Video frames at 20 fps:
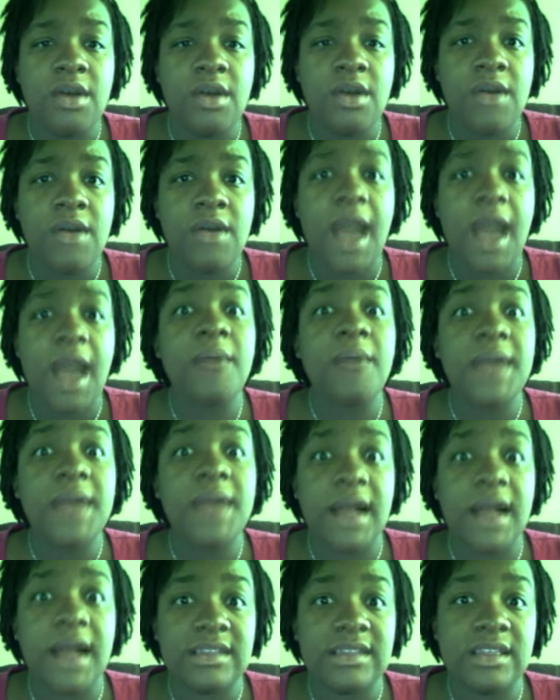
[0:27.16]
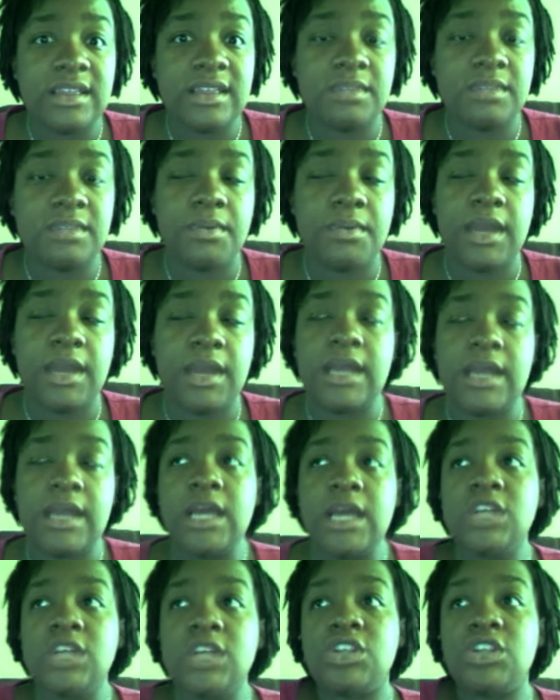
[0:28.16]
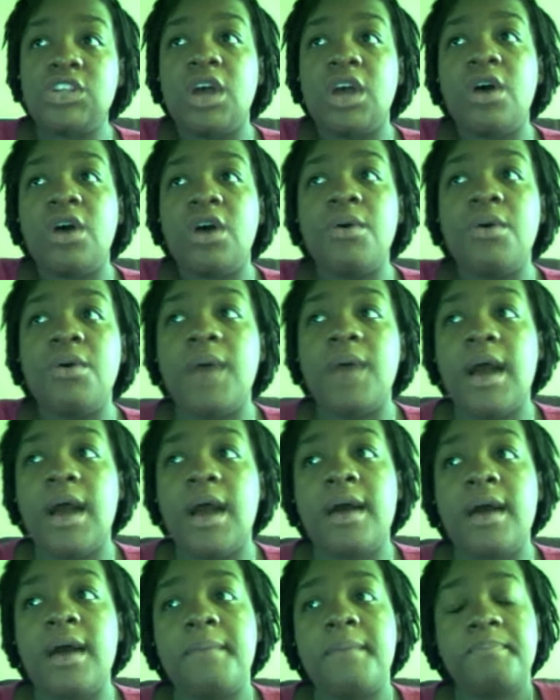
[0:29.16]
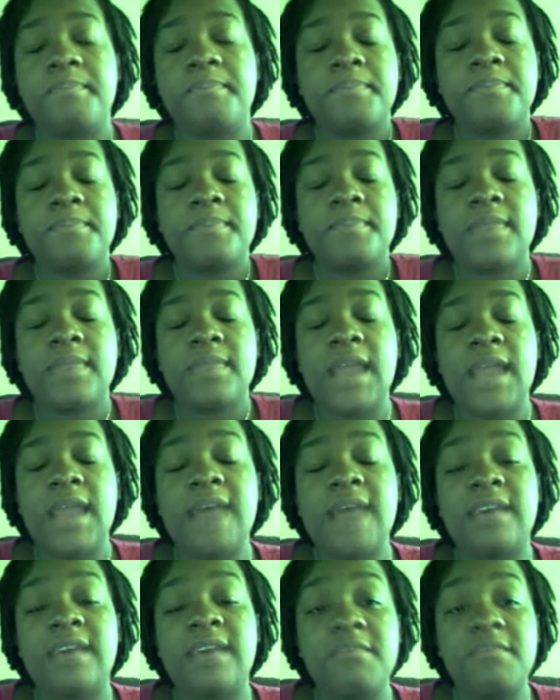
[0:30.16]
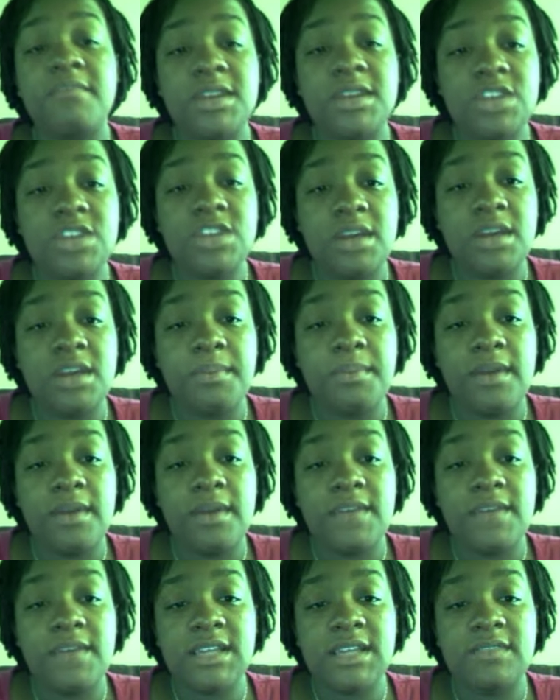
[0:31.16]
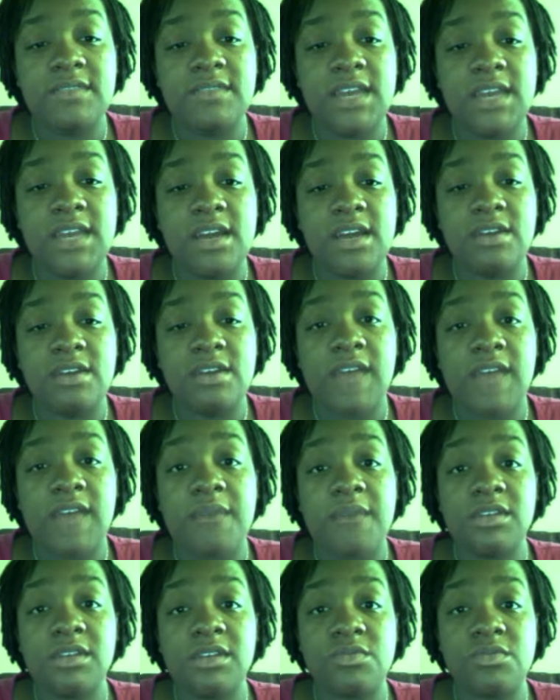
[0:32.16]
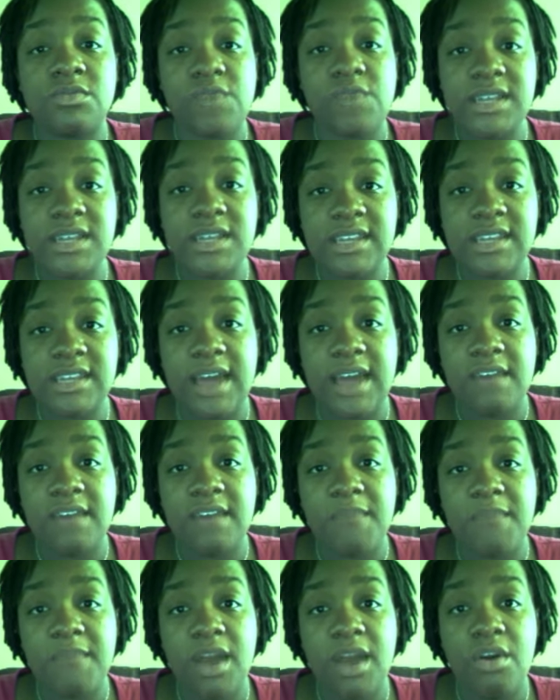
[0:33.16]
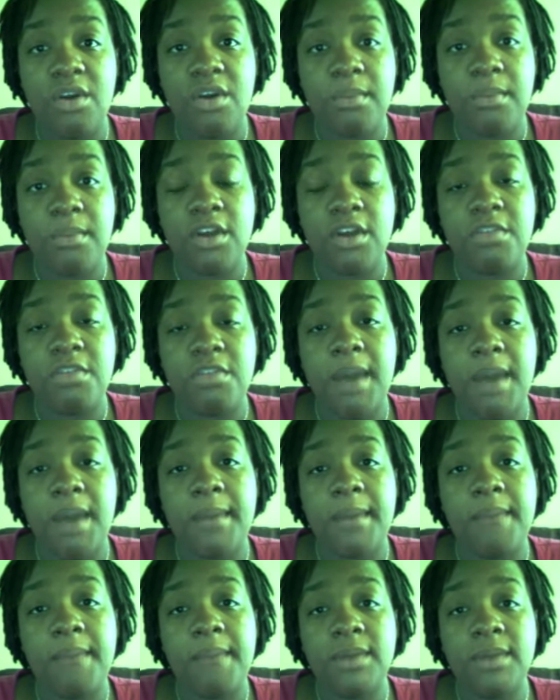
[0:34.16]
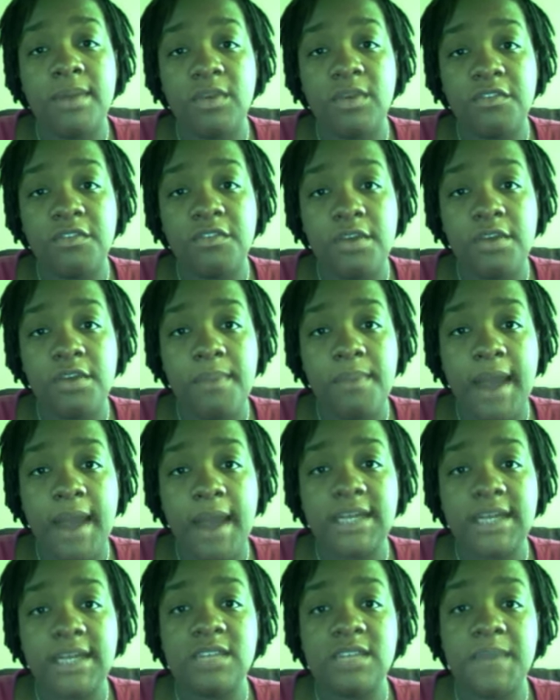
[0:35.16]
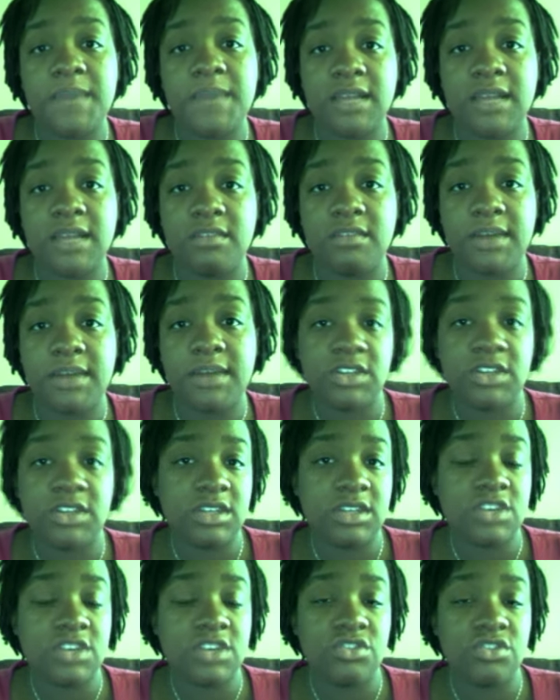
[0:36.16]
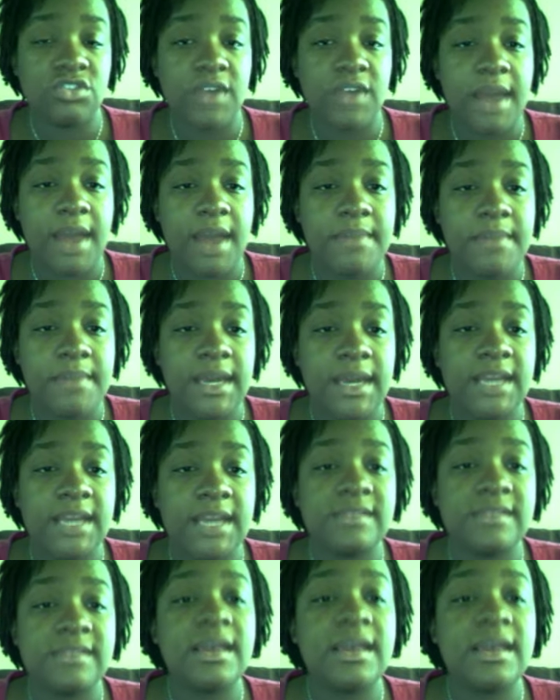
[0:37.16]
how we got to this point. So, as I've mentioned in previous videos, I was risked out of my home birth by my midwifery practice because of my gestational diabetes.